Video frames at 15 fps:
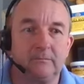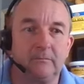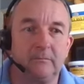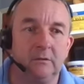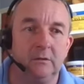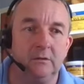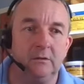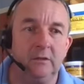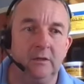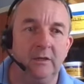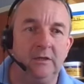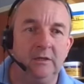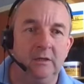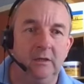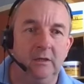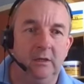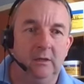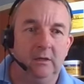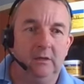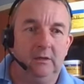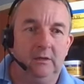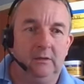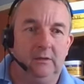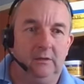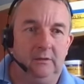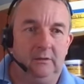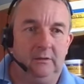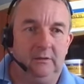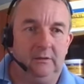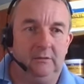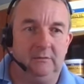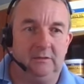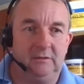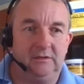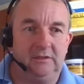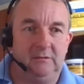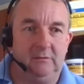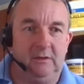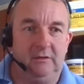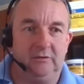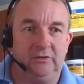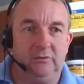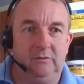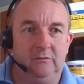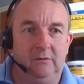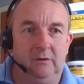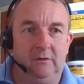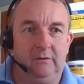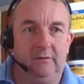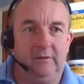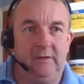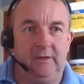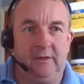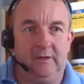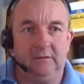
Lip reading: Okay. Let's see what else we've got there.